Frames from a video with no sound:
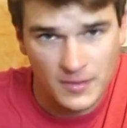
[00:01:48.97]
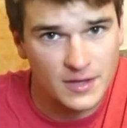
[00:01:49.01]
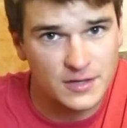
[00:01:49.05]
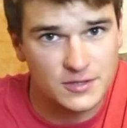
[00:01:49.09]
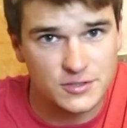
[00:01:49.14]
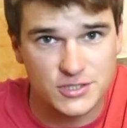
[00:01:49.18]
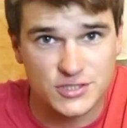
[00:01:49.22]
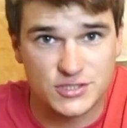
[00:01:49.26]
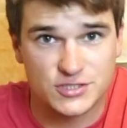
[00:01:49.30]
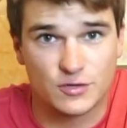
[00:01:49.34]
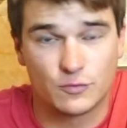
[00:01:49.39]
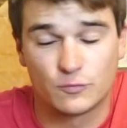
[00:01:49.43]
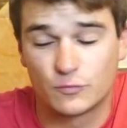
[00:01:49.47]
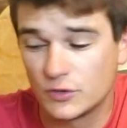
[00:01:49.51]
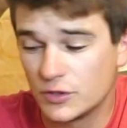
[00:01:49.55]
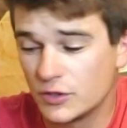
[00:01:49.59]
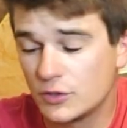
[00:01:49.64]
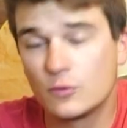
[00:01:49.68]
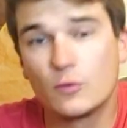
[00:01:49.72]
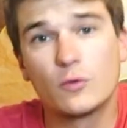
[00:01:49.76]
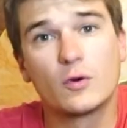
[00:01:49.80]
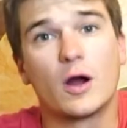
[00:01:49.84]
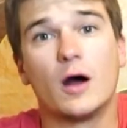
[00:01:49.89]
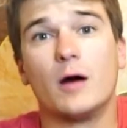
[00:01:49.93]
Just a really
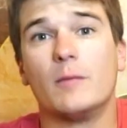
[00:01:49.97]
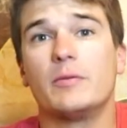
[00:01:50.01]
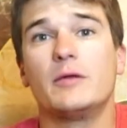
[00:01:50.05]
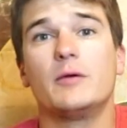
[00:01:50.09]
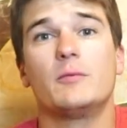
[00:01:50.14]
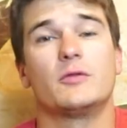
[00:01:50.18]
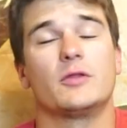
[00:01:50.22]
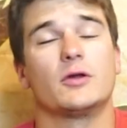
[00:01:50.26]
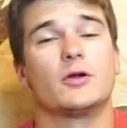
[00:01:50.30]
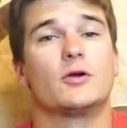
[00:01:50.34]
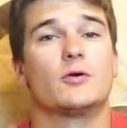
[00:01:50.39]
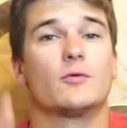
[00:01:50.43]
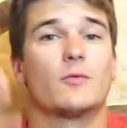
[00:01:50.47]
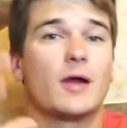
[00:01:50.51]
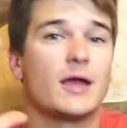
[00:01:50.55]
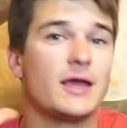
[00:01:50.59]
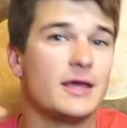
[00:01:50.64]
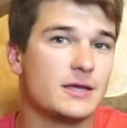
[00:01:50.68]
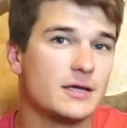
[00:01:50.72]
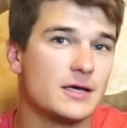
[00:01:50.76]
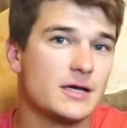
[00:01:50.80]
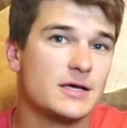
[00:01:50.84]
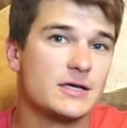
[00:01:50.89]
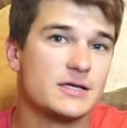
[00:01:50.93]
cool company with a
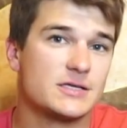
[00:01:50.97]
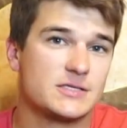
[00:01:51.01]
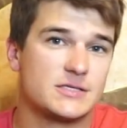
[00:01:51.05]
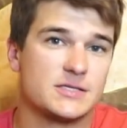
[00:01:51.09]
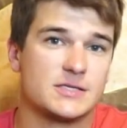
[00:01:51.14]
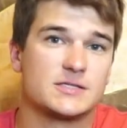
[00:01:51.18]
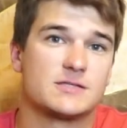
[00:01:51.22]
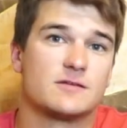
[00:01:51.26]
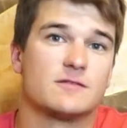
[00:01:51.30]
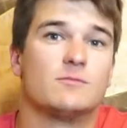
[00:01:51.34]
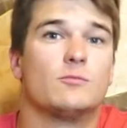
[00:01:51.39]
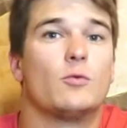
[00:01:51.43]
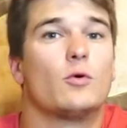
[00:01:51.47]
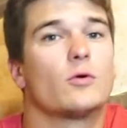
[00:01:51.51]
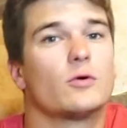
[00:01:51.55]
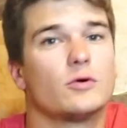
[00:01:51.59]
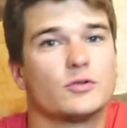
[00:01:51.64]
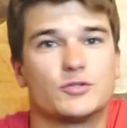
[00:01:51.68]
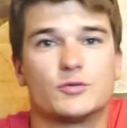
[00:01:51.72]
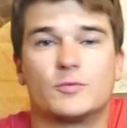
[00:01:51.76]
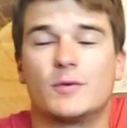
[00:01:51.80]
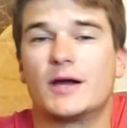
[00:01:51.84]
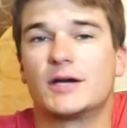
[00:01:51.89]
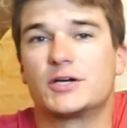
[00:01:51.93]
great sense of moral
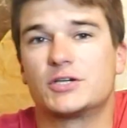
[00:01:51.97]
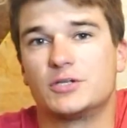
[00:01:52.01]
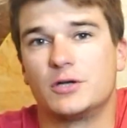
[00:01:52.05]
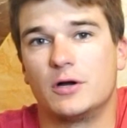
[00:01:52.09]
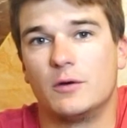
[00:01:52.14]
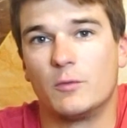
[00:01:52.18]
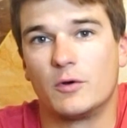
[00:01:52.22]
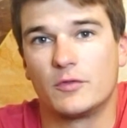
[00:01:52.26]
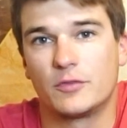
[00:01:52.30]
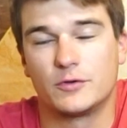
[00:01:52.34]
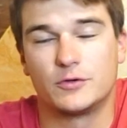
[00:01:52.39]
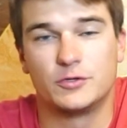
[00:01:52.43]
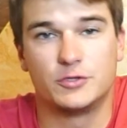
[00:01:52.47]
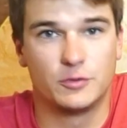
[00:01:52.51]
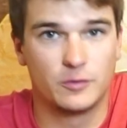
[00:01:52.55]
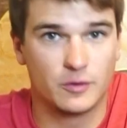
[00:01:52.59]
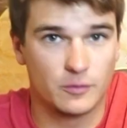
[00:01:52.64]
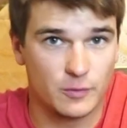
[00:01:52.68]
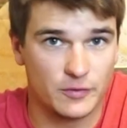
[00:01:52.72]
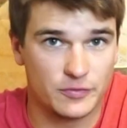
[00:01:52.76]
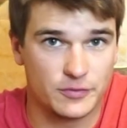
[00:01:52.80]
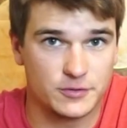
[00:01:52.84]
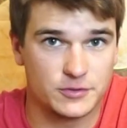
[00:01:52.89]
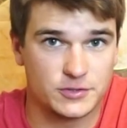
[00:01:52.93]
direction on what they're doing,
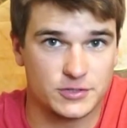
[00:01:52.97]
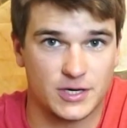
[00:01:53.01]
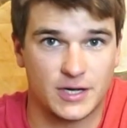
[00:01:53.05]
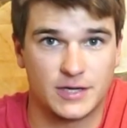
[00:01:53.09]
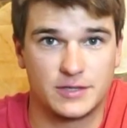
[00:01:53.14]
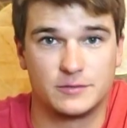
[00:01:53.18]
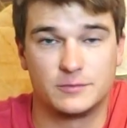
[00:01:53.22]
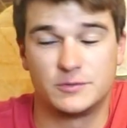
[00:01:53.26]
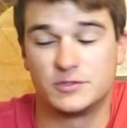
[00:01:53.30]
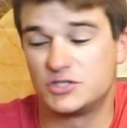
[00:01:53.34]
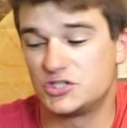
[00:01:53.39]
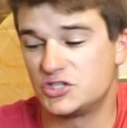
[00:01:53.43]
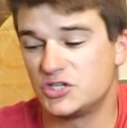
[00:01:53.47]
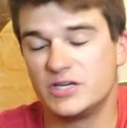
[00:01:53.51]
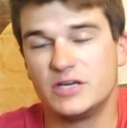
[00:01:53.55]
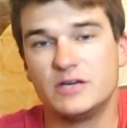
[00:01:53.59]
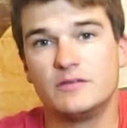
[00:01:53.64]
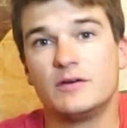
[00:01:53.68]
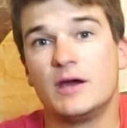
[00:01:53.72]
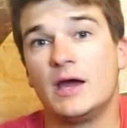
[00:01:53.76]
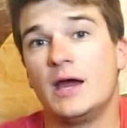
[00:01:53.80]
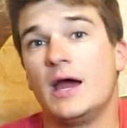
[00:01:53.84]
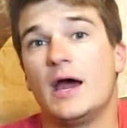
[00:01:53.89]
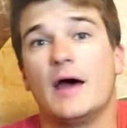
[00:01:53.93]
what they're trying to
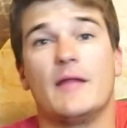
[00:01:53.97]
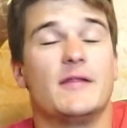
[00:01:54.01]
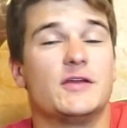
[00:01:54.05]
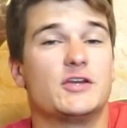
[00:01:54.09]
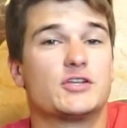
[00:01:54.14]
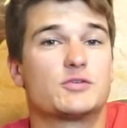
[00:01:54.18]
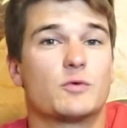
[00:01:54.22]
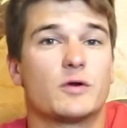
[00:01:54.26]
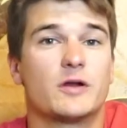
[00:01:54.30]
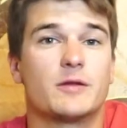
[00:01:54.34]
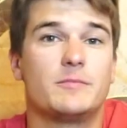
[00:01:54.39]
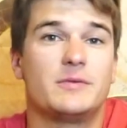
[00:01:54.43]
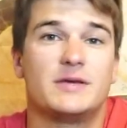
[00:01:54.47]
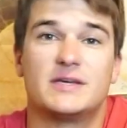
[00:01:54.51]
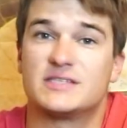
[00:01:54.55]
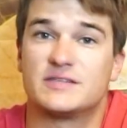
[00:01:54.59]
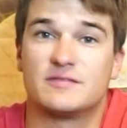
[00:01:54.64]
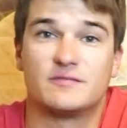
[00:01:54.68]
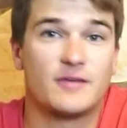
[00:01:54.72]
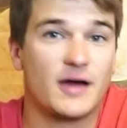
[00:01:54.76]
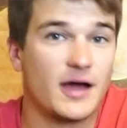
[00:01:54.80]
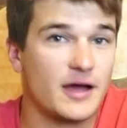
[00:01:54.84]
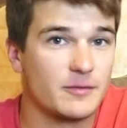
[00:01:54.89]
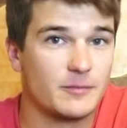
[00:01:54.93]
achieve. And they just want to be as
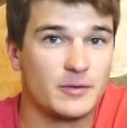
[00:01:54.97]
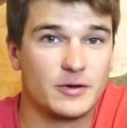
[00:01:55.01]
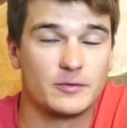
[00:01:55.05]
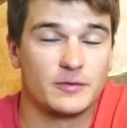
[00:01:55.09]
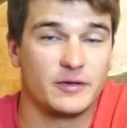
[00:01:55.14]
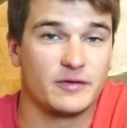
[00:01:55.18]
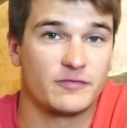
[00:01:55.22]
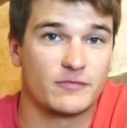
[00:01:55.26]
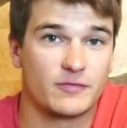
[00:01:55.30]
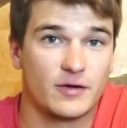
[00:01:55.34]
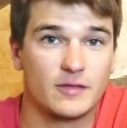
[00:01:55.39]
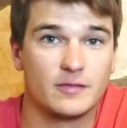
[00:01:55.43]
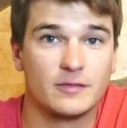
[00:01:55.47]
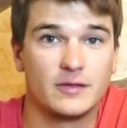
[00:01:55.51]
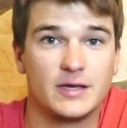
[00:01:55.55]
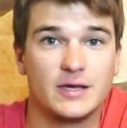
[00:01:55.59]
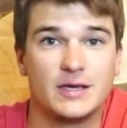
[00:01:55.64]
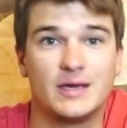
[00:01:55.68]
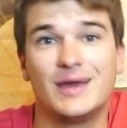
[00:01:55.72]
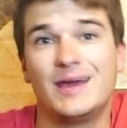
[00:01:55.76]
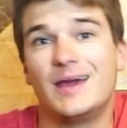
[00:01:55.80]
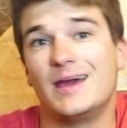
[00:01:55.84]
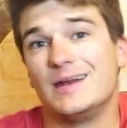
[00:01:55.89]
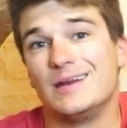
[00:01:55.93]
environmentally friendly
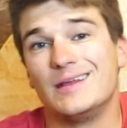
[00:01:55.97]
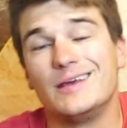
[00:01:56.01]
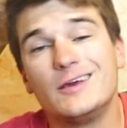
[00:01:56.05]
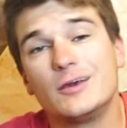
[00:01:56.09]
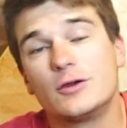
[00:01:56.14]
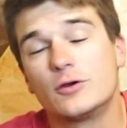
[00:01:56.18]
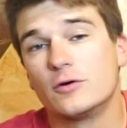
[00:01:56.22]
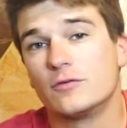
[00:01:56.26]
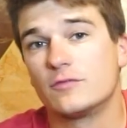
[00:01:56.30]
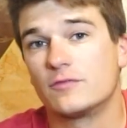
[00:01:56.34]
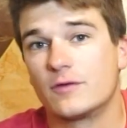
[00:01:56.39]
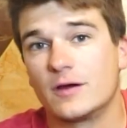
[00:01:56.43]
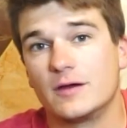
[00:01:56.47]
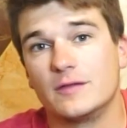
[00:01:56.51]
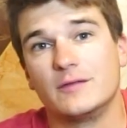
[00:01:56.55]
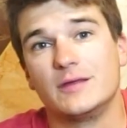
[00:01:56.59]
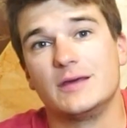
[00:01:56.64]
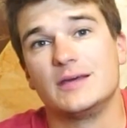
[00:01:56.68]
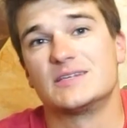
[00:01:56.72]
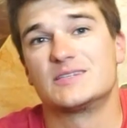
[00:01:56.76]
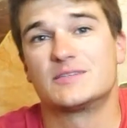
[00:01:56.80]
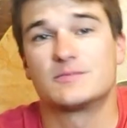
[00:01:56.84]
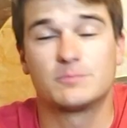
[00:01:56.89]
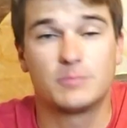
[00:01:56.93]
and eco-friendly
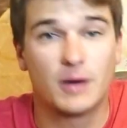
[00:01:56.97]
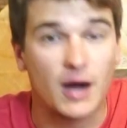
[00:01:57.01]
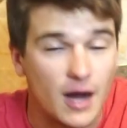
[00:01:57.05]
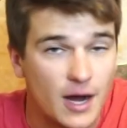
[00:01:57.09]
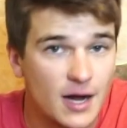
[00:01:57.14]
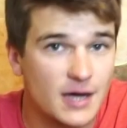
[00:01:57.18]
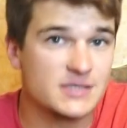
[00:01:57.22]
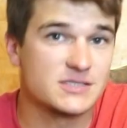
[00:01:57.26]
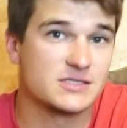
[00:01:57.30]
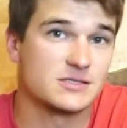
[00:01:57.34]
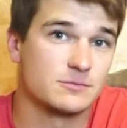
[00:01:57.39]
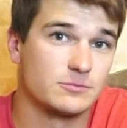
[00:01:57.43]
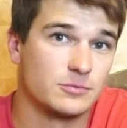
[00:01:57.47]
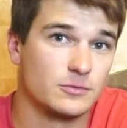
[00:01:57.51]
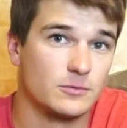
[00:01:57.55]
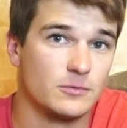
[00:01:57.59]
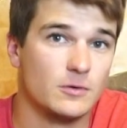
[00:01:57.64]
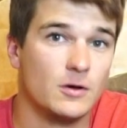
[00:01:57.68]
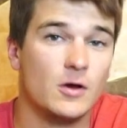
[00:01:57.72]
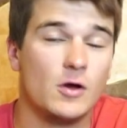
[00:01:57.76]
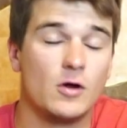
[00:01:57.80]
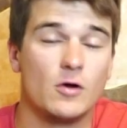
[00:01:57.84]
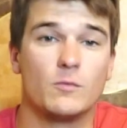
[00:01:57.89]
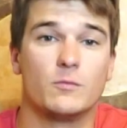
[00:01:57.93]
as possible,
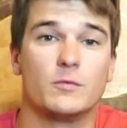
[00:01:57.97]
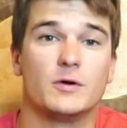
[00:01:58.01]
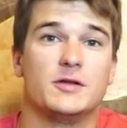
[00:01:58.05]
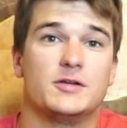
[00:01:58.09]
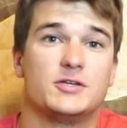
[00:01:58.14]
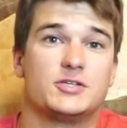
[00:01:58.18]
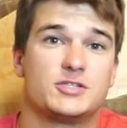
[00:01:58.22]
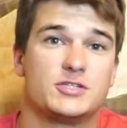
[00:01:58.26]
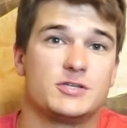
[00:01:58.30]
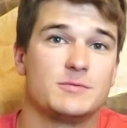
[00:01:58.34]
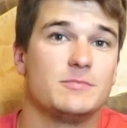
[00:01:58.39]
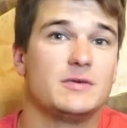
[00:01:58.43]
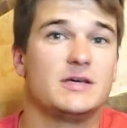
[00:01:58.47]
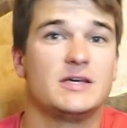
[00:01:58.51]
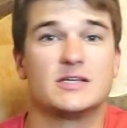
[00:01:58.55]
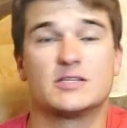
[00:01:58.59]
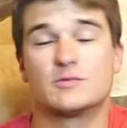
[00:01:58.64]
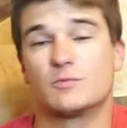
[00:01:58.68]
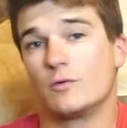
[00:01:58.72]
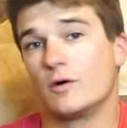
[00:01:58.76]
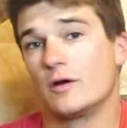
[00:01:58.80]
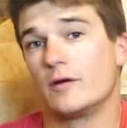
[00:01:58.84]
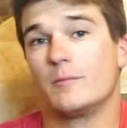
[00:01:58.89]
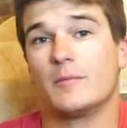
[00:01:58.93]
which to me is
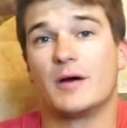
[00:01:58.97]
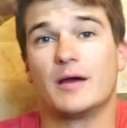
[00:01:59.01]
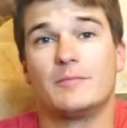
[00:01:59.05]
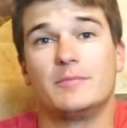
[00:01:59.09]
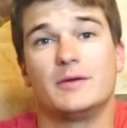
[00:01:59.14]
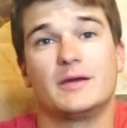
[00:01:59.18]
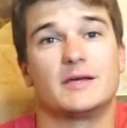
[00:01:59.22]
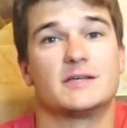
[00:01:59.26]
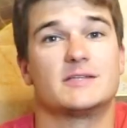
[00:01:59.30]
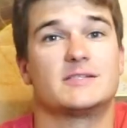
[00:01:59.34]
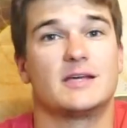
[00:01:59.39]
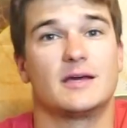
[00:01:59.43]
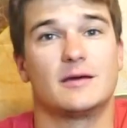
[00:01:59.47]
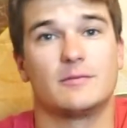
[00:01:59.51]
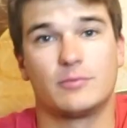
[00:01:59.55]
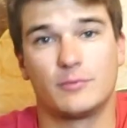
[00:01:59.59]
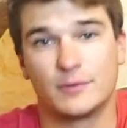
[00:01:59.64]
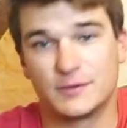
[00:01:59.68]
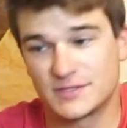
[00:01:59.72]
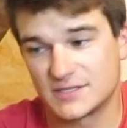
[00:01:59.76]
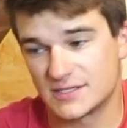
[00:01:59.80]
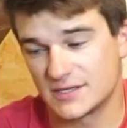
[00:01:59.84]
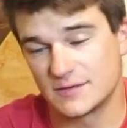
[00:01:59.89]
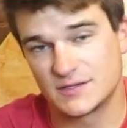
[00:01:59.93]
one of my biggest
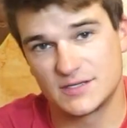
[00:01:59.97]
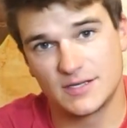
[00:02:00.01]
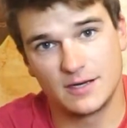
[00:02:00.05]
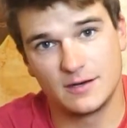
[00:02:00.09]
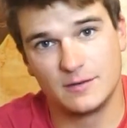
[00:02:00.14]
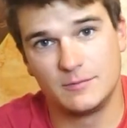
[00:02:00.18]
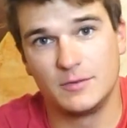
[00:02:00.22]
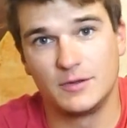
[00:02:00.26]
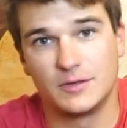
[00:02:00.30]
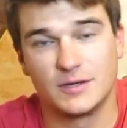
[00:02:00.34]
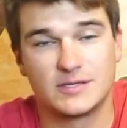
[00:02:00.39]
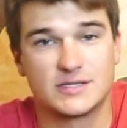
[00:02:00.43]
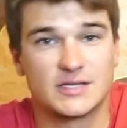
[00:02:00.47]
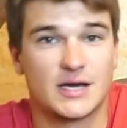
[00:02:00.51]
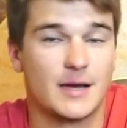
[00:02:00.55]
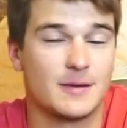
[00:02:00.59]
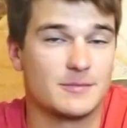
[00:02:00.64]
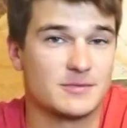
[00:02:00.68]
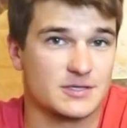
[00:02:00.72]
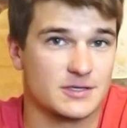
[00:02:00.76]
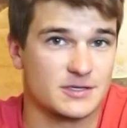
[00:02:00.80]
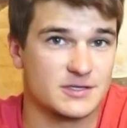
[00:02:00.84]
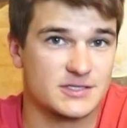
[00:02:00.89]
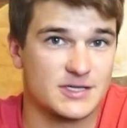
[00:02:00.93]
standpoints, because I've said it a million times
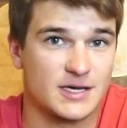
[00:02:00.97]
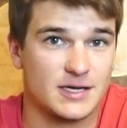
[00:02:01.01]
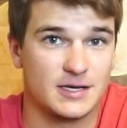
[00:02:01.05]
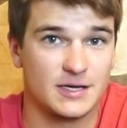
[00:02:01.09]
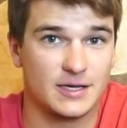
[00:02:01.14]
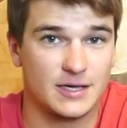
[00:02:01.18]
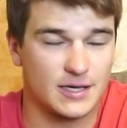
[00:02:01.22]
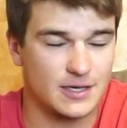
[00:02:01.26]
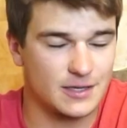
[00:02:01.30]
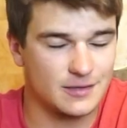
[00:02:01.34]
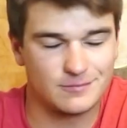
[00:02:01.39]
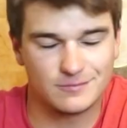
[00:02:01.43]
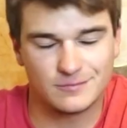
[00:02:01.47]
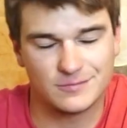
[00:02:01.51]
and I'll say it again.